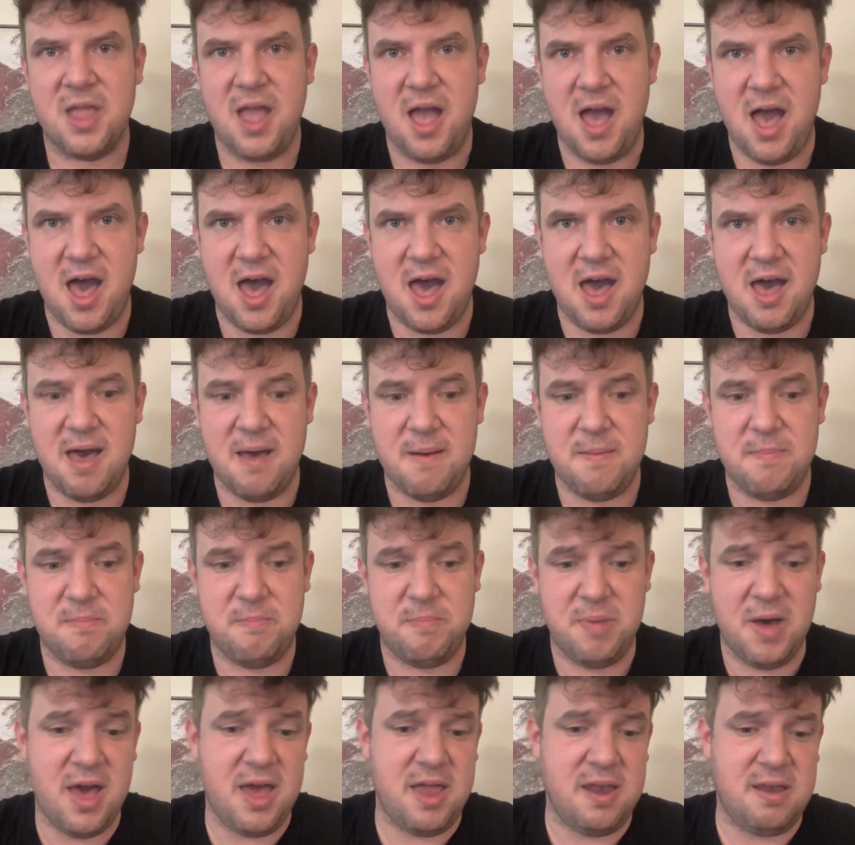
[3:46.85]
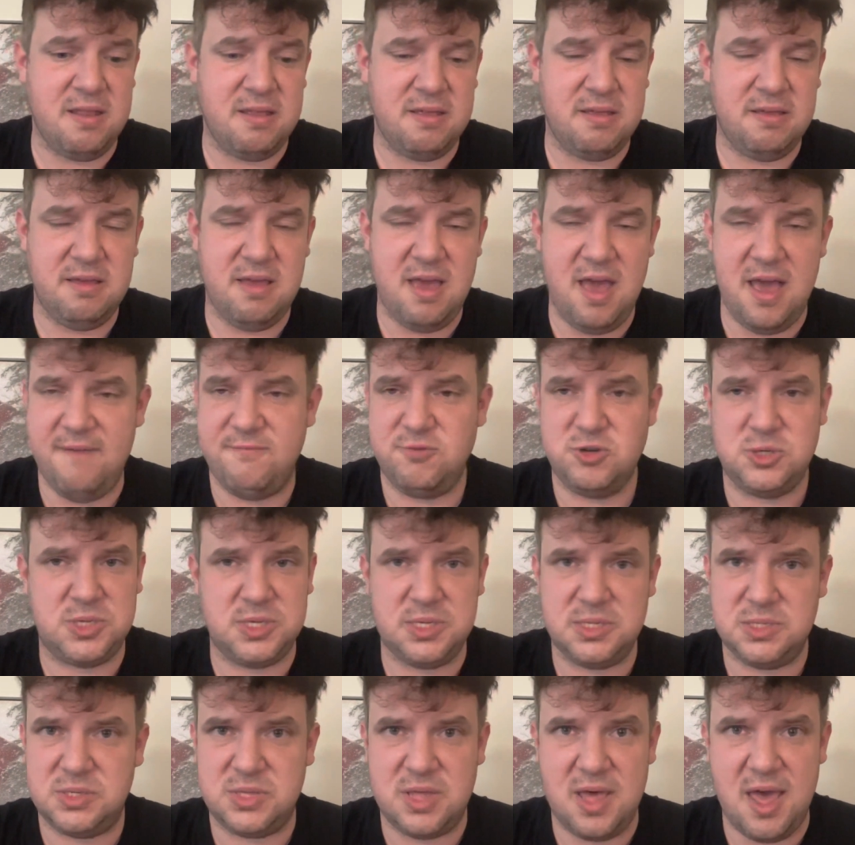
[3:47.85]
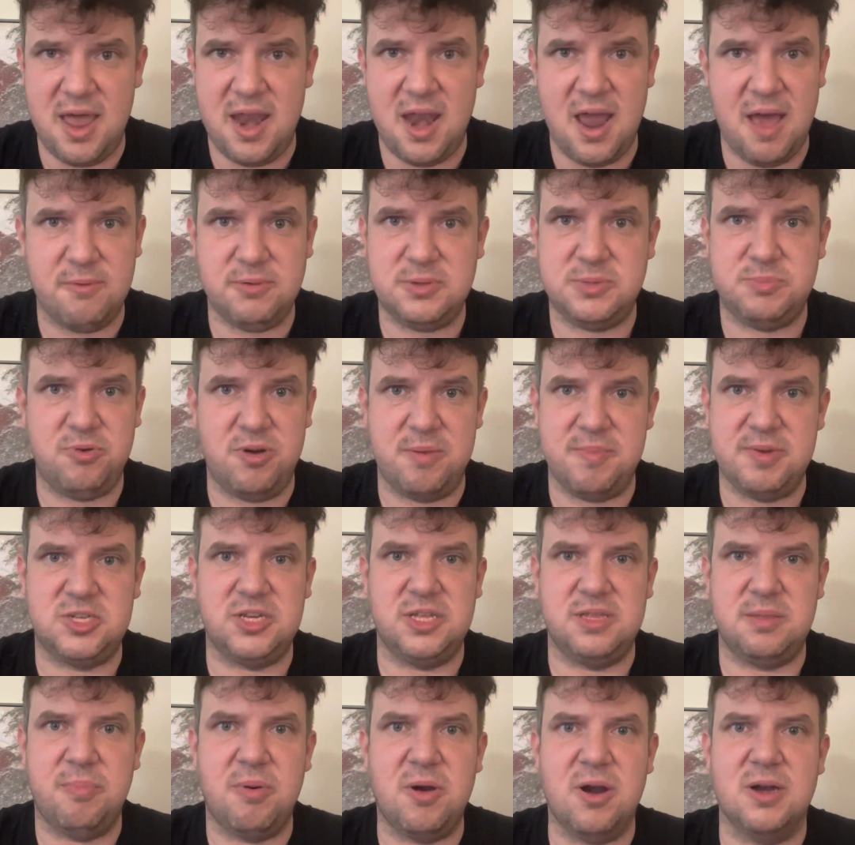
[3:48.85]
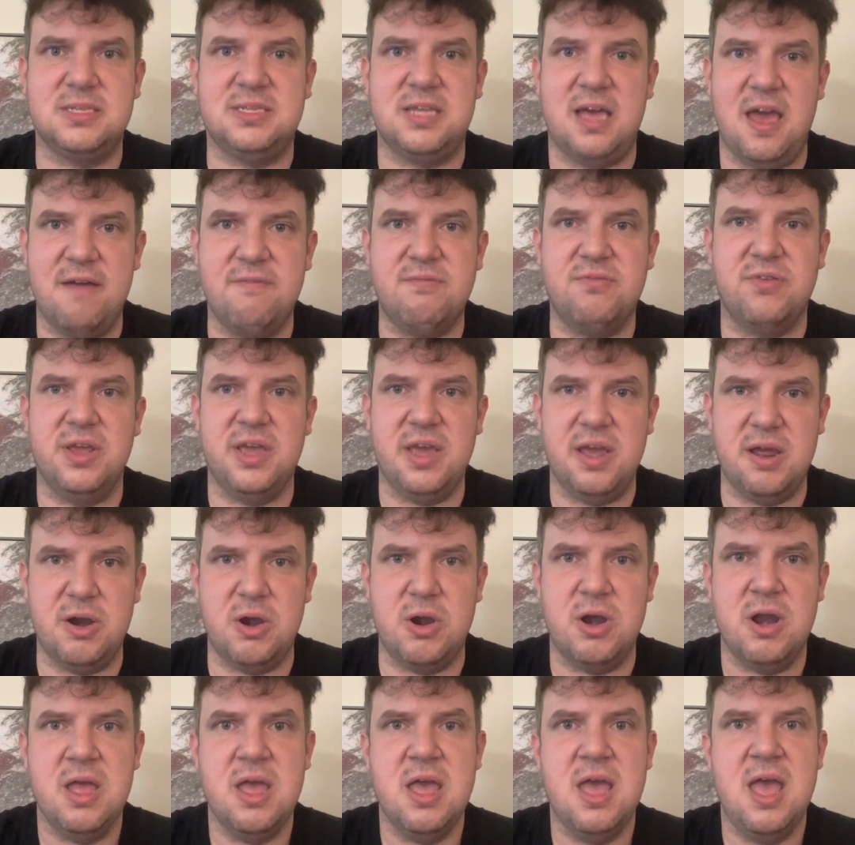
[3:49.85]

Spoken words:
But ever since then, I was pretty much at the parks every year.